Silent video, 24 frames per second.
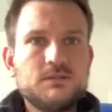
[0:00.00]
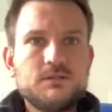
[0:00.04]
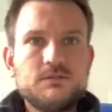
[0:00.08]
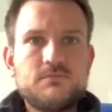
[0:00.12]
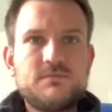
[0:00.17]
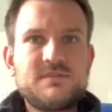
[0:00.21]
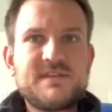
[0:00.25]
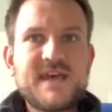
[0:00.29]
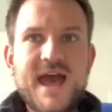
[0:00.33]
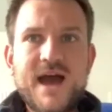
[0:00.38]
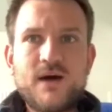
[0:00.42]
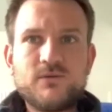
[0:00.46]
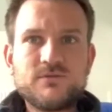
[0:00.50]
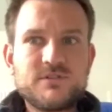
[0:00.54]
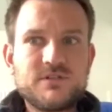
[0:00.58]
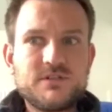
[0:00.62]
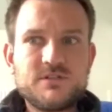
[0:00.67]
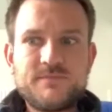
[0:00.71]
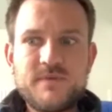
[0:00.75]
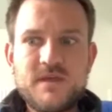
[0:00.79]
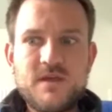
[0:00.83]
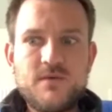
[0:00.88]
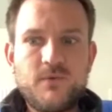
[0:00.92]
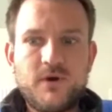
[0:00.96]
touted
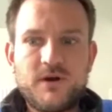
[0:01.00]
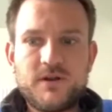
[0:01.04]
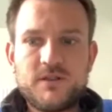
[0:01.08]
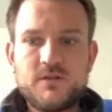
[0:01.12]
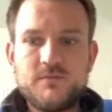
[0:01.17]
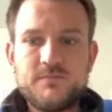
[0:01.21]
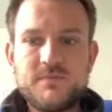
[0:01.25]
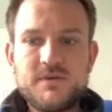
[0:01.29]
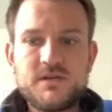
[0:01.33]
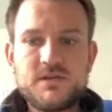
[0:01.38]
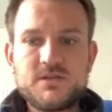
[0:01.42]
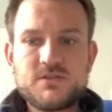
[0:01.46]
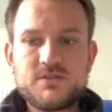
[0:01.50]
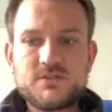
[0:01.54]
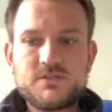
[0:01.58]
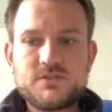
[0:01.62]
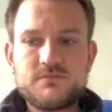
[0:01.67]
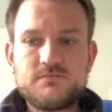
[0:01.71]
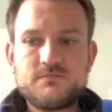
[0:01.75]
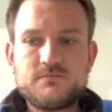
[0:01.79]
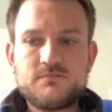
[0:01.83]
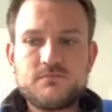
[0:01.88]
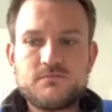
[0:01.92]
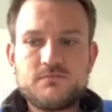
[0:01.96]
as being one of the
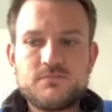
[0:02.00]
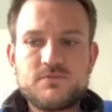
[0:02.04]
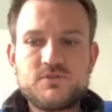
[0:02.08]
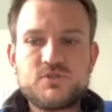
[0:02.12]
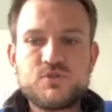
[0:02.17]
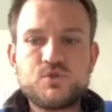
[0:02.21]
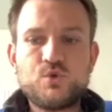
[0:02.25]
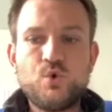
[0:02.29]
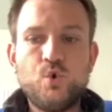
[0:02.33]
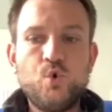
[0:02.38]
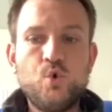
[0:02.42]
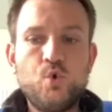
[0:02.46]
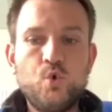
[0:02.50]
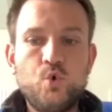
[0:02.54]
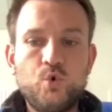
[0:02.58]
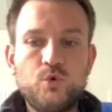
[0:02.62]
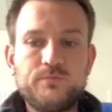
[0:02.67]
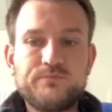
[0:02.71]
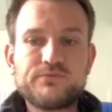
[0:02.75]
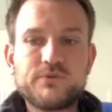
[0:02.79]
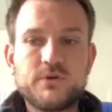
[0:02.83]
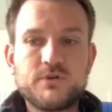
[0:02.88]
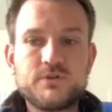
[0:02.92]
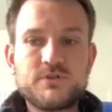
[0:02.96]
biggest school
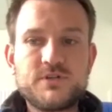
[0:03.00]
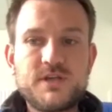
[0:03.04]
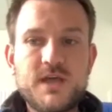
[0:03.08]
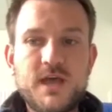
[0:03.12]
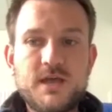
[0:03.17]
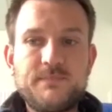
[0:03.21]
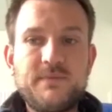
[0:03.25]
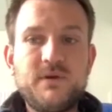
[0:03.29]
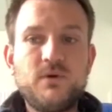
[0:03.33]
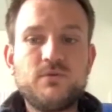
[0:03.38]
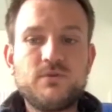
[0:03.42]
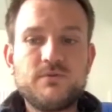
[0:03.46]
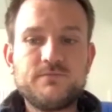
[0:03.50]
building